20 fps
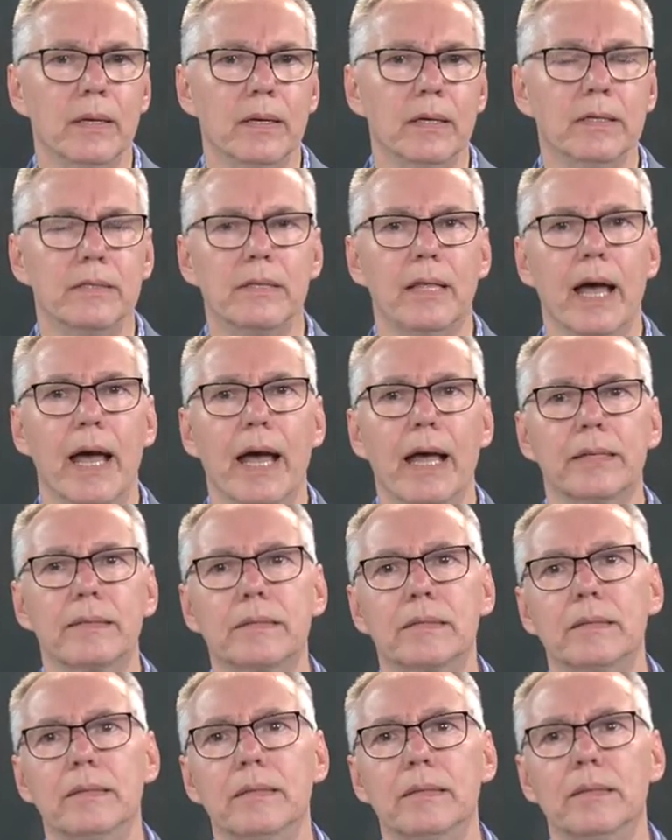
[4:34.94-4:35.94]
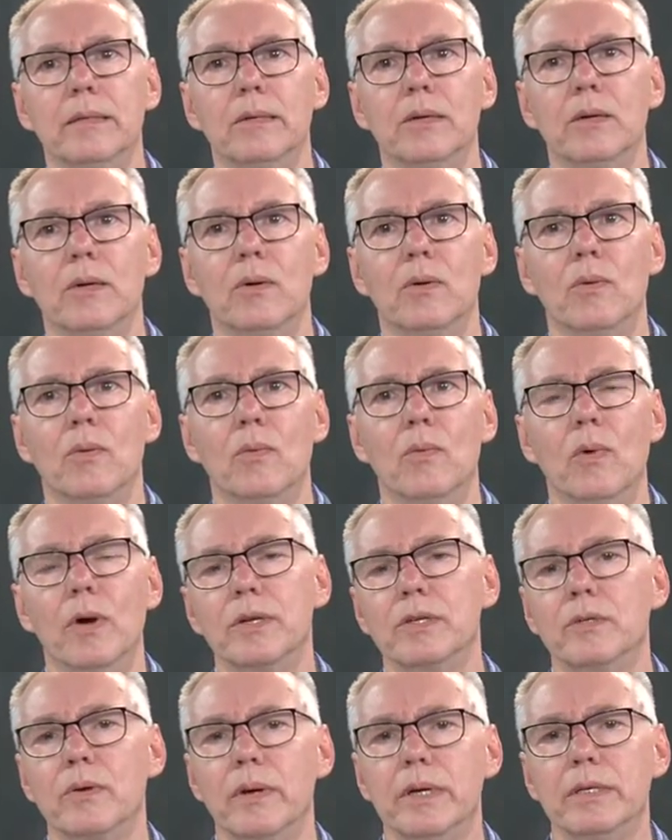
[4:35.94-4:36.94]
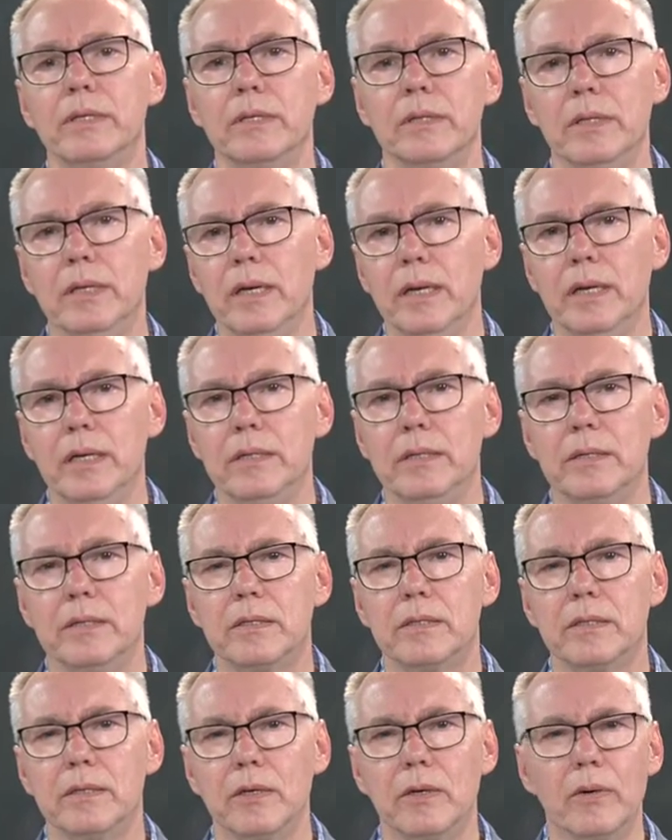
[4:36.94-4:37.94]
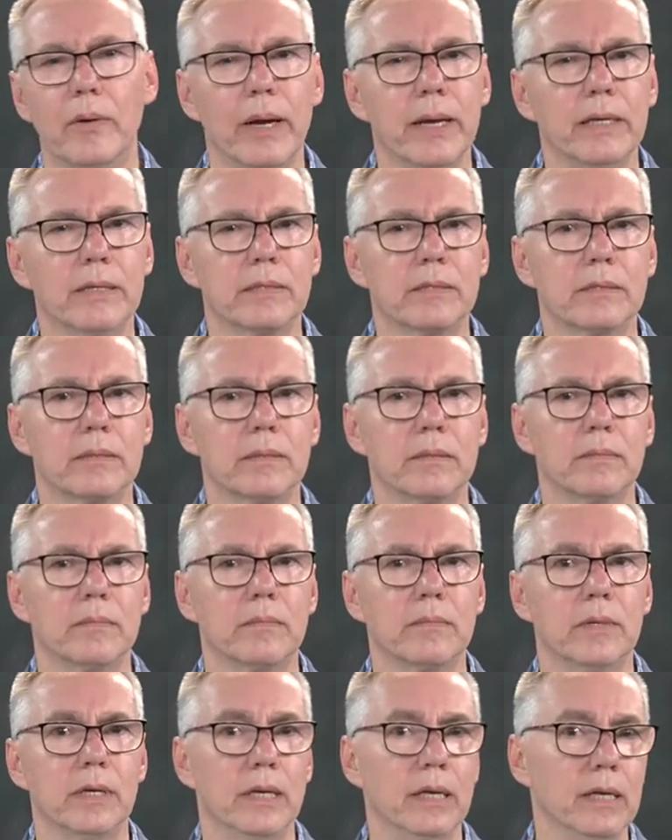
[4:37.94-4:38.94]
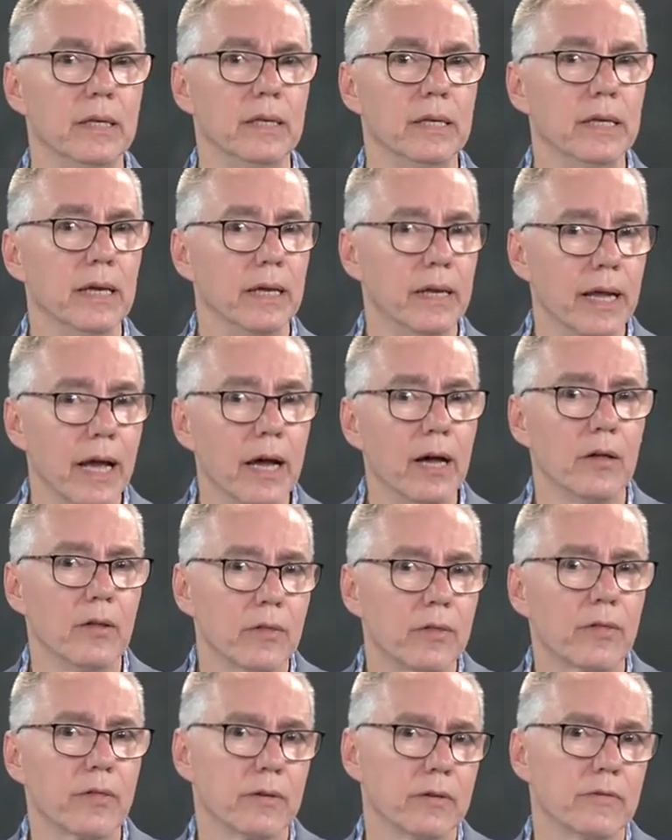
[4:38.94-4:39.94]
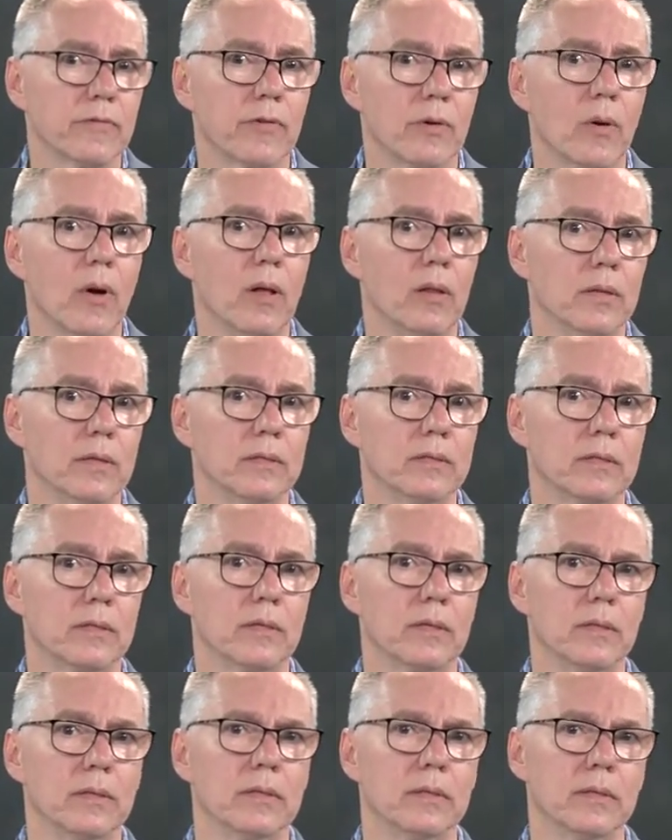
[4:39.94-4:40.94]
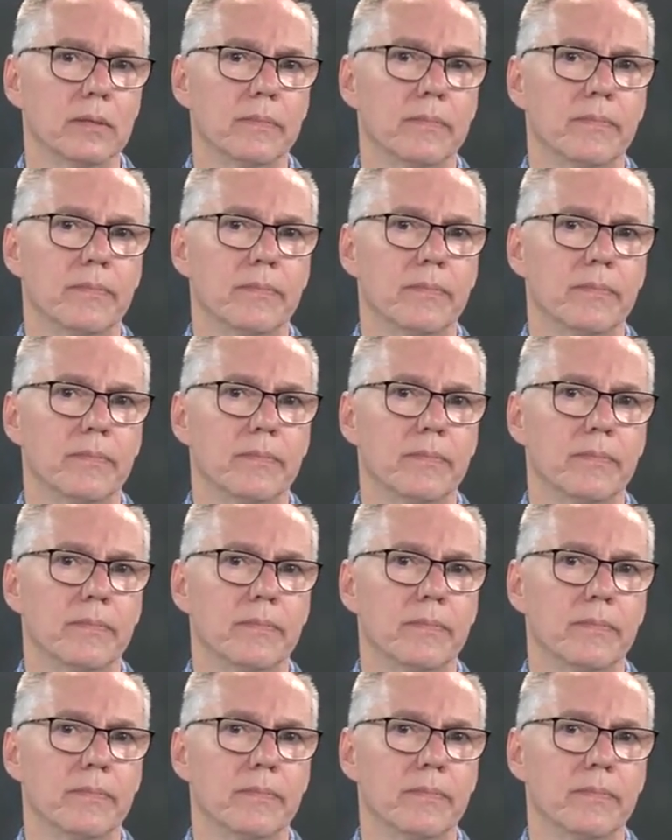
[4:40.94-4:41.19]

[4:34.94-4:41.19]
Is that what is going to lead to the greatest healing and health for all concerned?